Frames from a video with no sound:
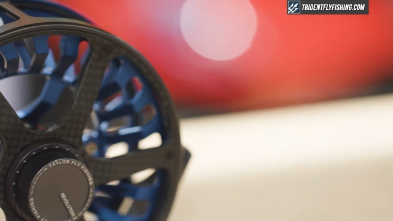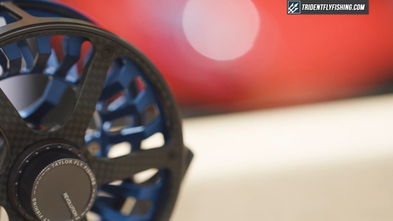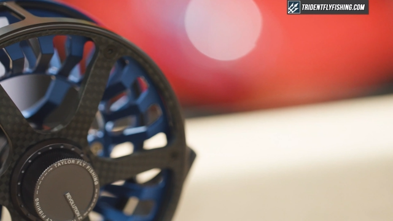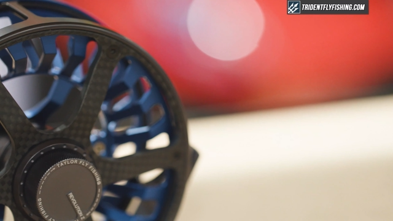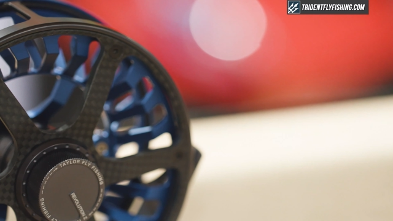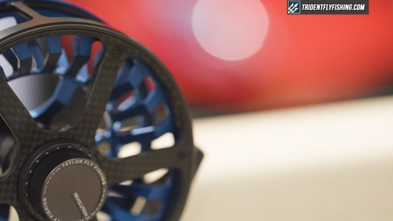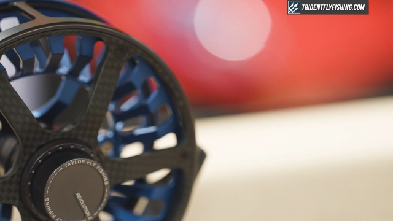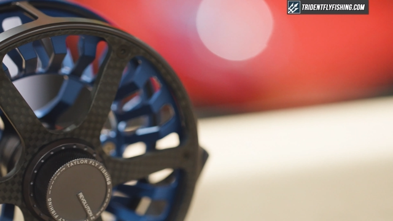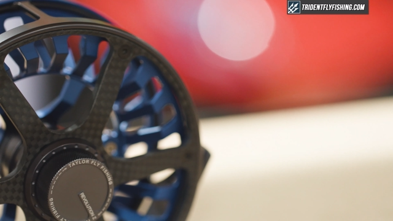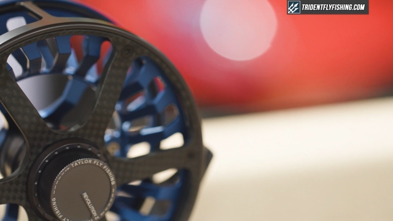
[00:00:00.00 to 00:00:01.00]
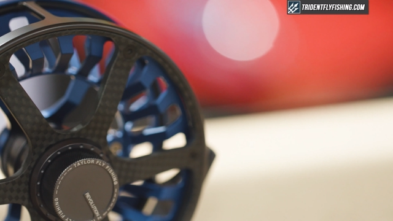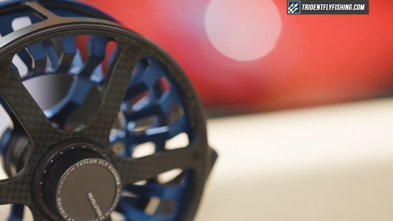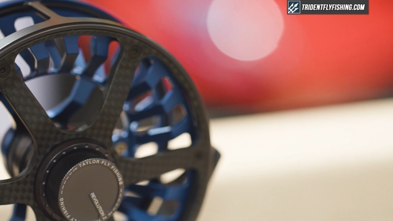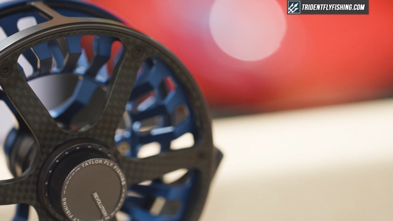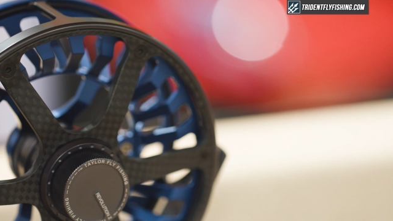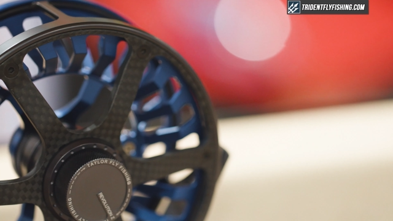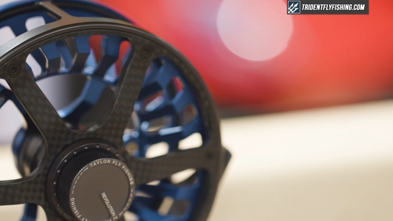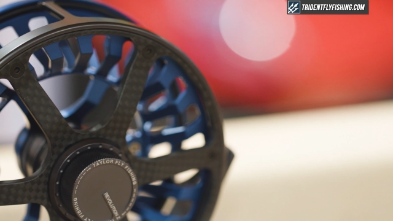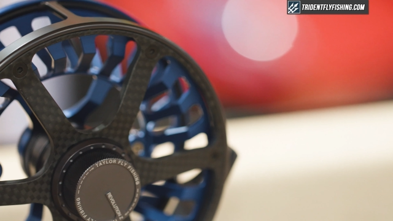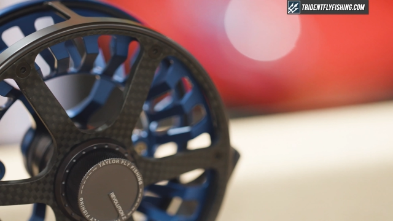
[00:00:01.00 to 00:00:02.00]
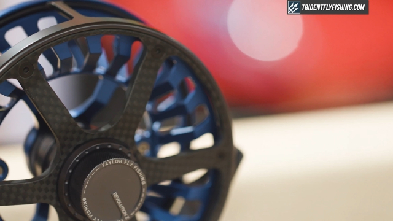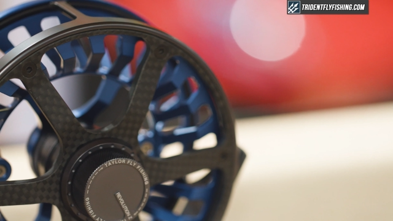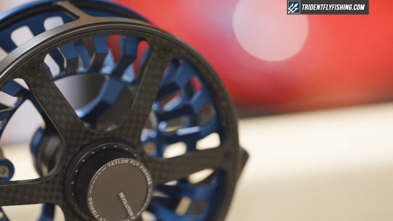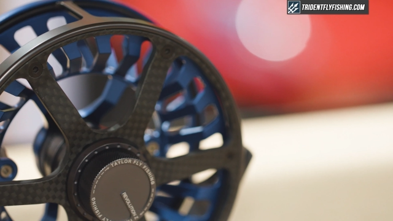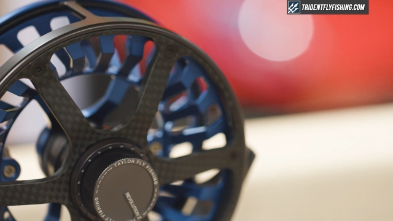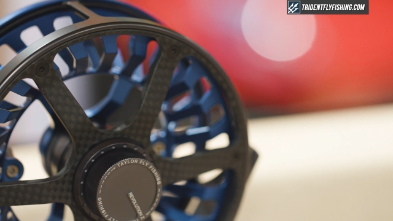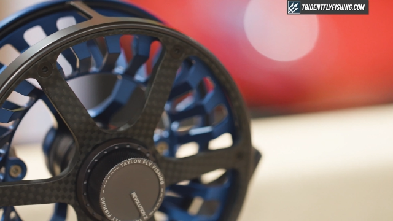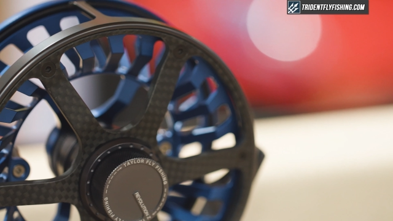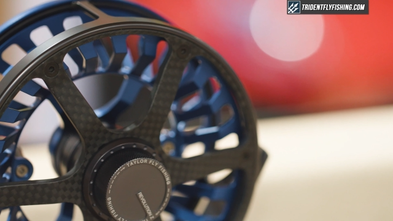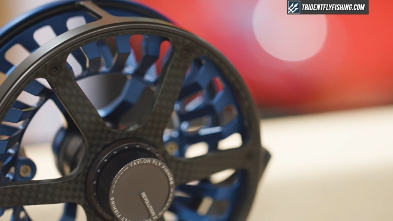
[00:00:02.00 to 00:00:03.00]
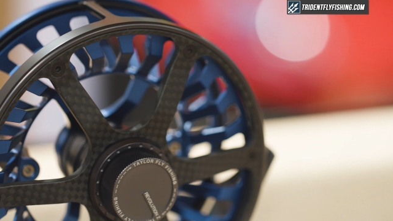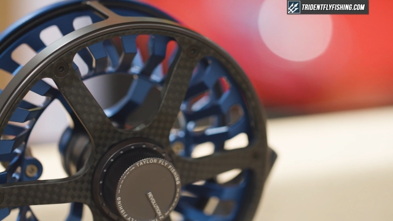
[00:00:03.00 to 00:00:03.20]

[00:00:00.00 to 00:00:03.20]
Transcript: (no speaker visible)